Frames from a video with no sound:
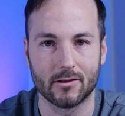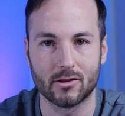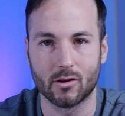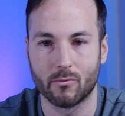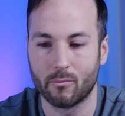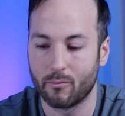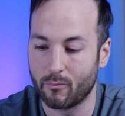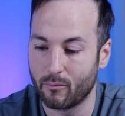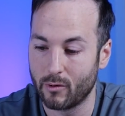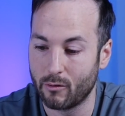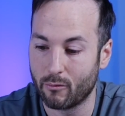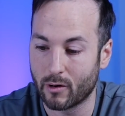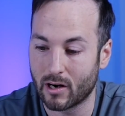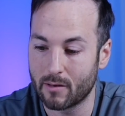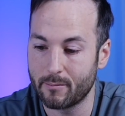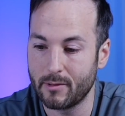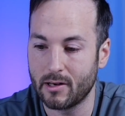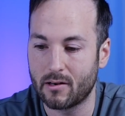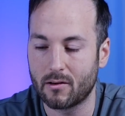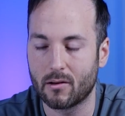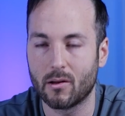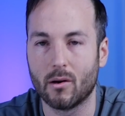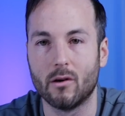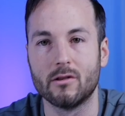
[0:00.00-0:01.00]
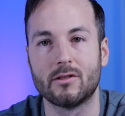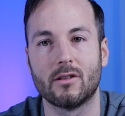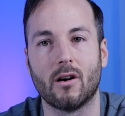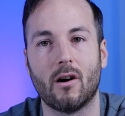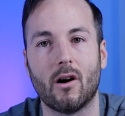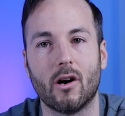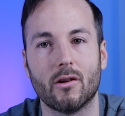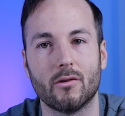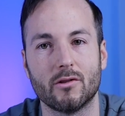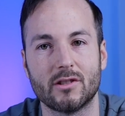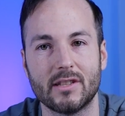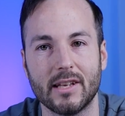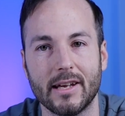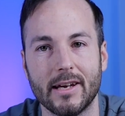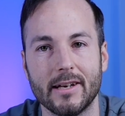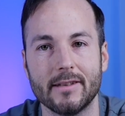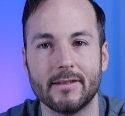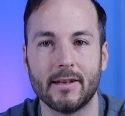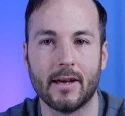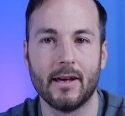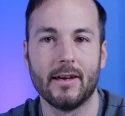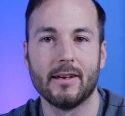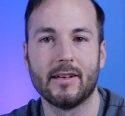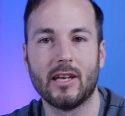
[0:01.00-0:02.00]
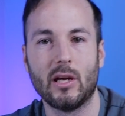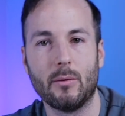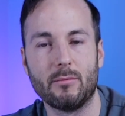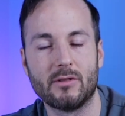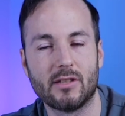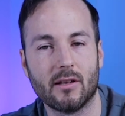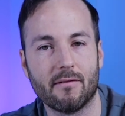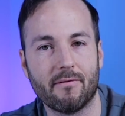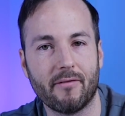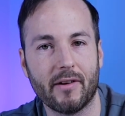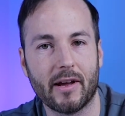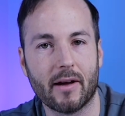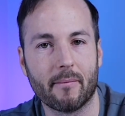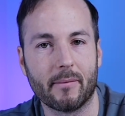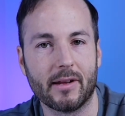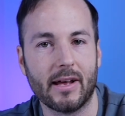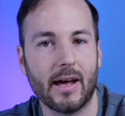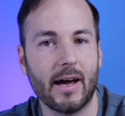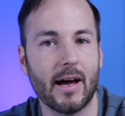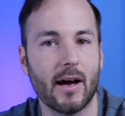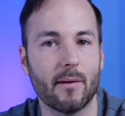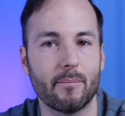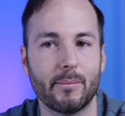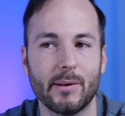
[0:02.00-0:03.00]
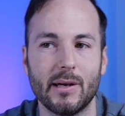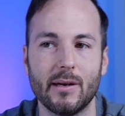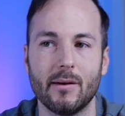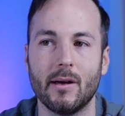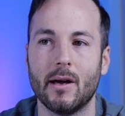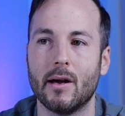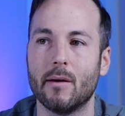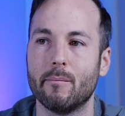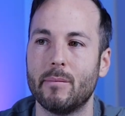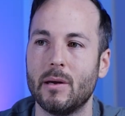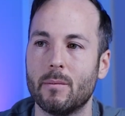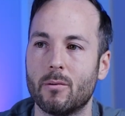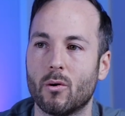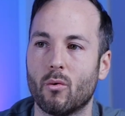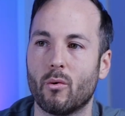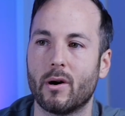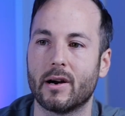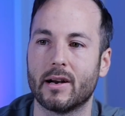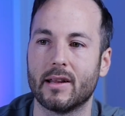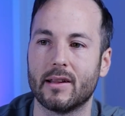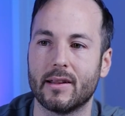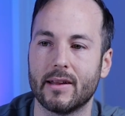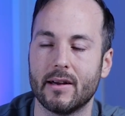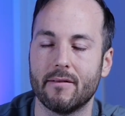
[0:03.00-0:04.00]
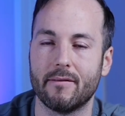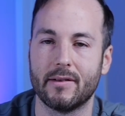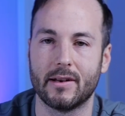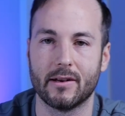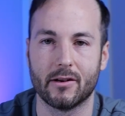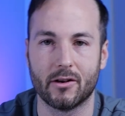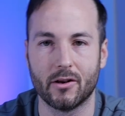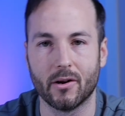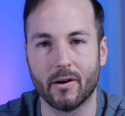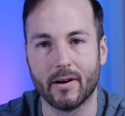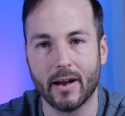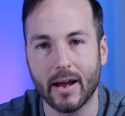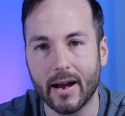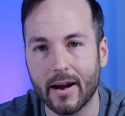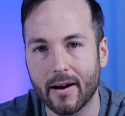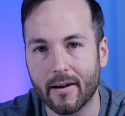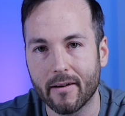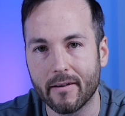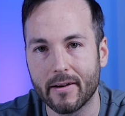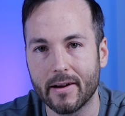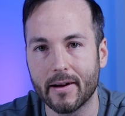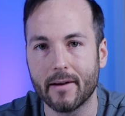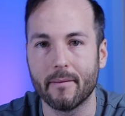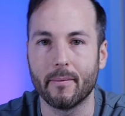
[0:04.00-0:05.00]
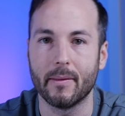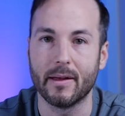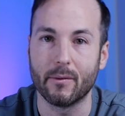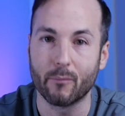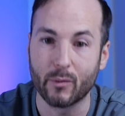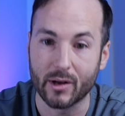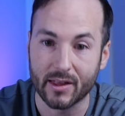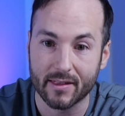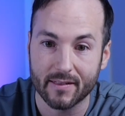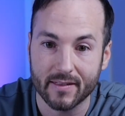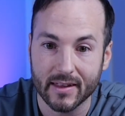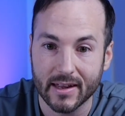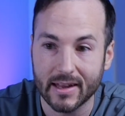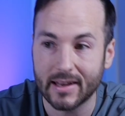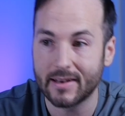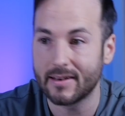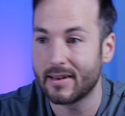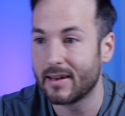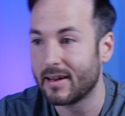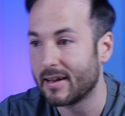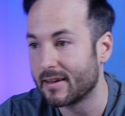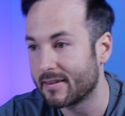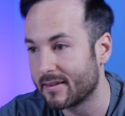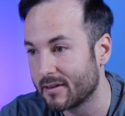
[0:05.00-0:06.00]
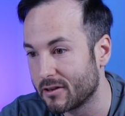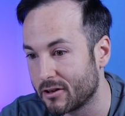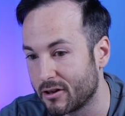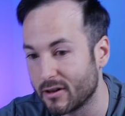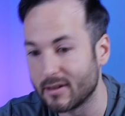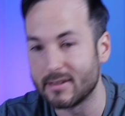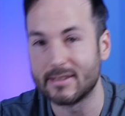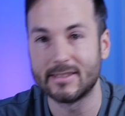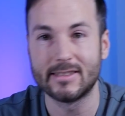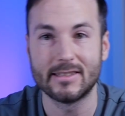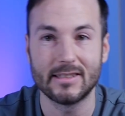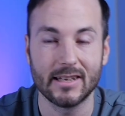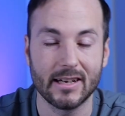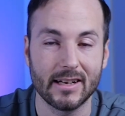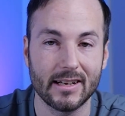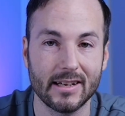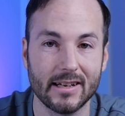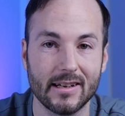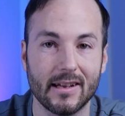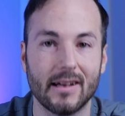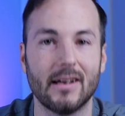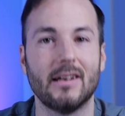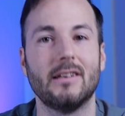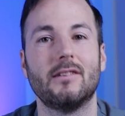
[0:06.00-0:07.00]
So we want to be close to all those things, keeps the family happy, people want to live in a good area within the good city.